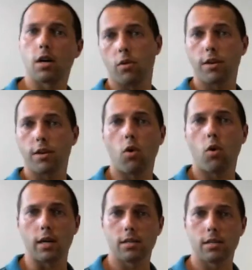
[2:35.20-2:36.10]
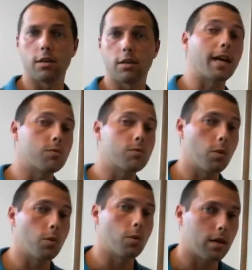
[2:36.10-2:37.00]
that you want. In our case, we
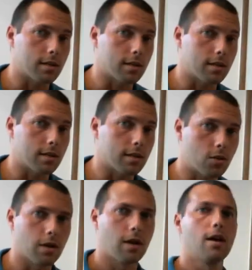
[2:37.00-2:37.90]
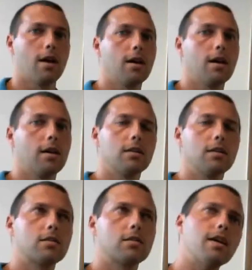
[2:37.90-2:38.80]
want that z-score.
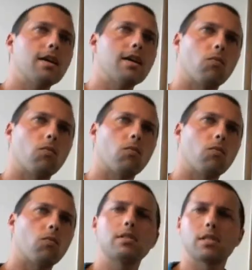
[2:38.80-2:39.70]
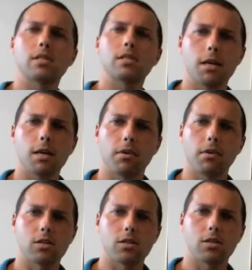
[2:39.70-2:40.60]
So then, what is this table
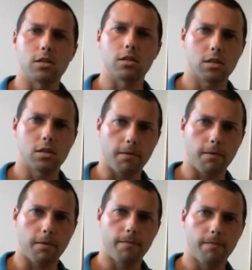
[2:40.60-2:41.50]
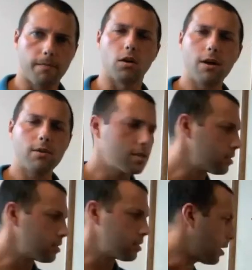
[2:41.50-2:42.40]
actually showing? How is it
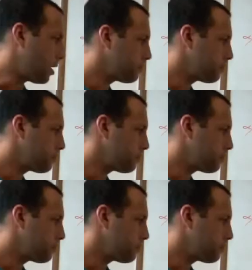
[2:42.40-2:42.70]
set up?